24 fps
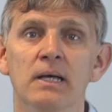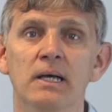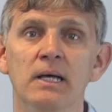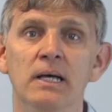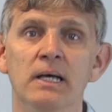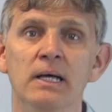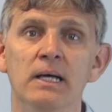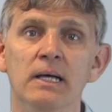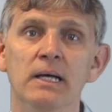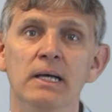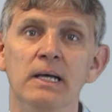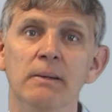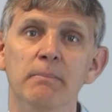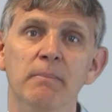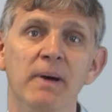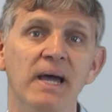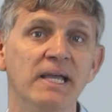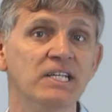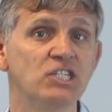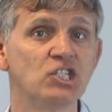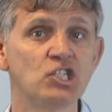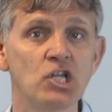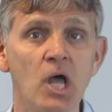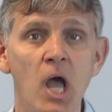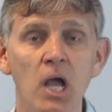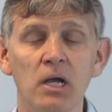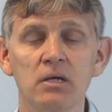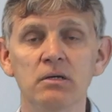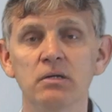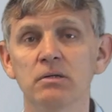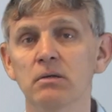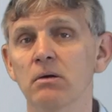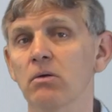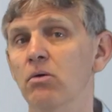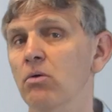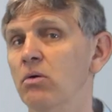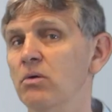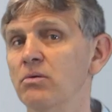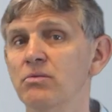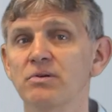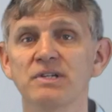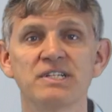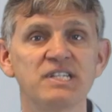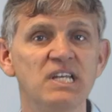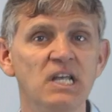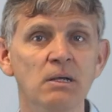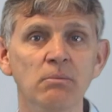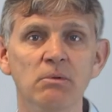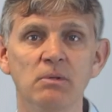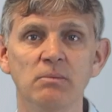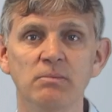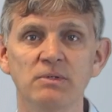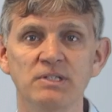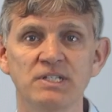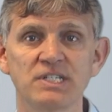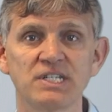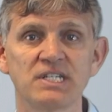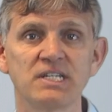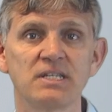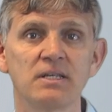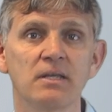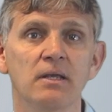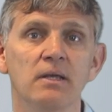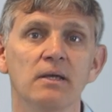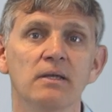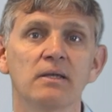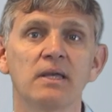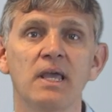My stock or receivables